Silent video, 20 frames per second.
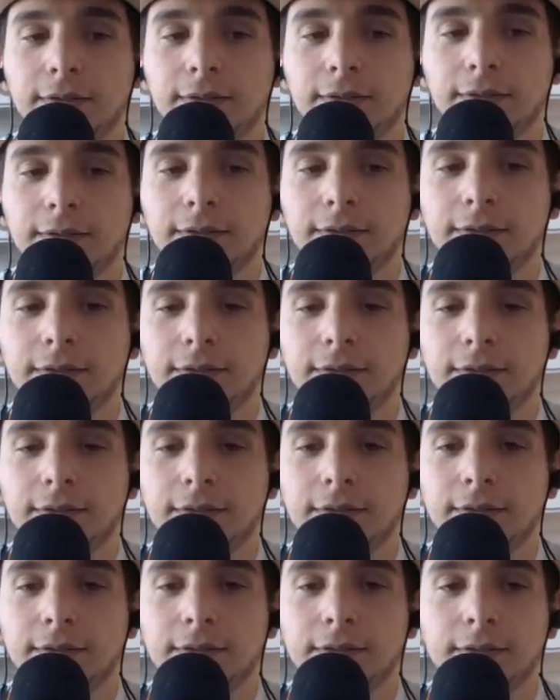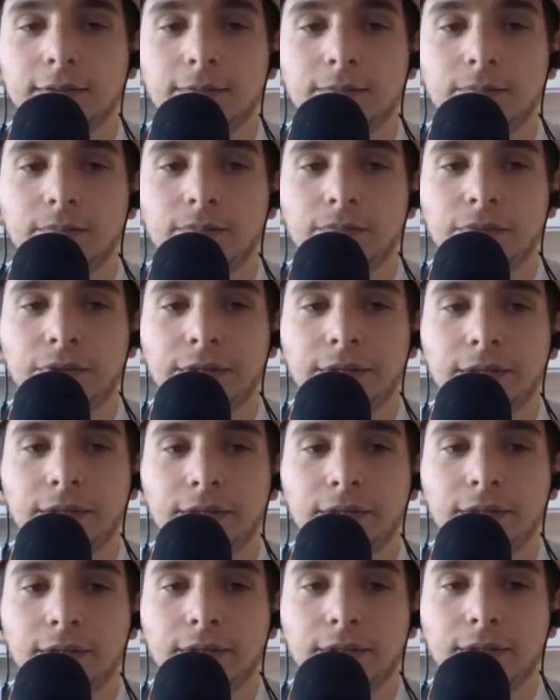
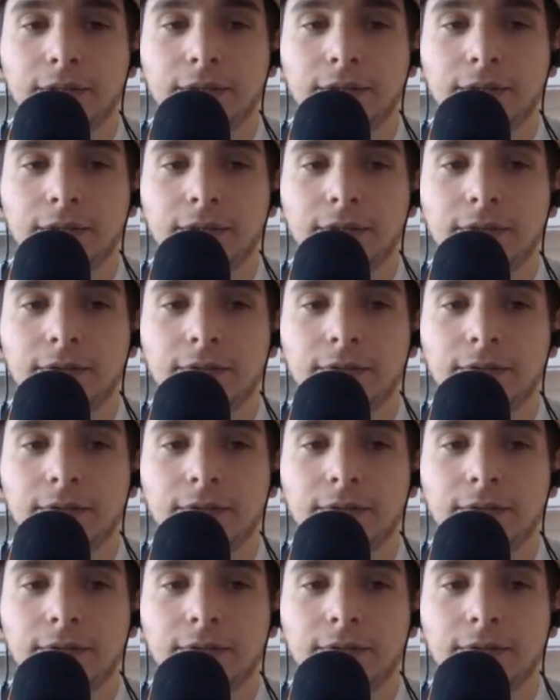The person shown says nothing.